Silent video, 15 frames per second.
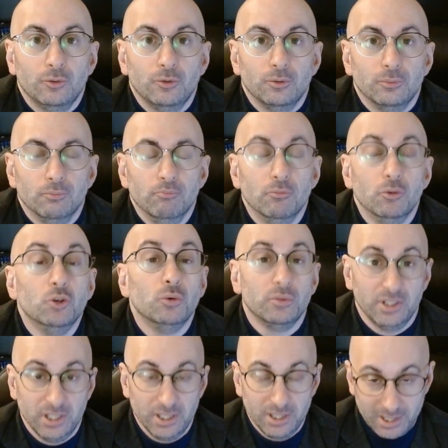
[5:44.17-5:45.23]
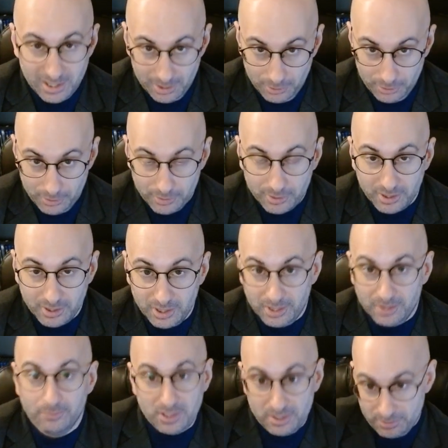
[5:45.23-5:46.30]
moon
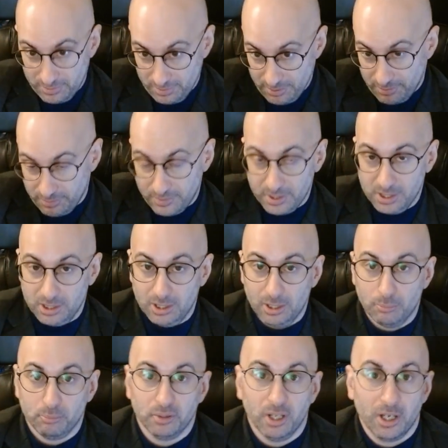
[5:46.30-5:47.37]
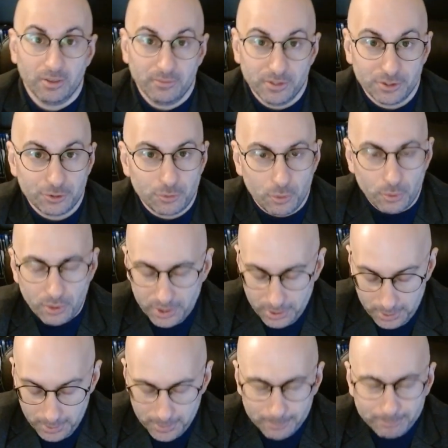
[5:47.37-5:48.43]
killer in the plot of the story here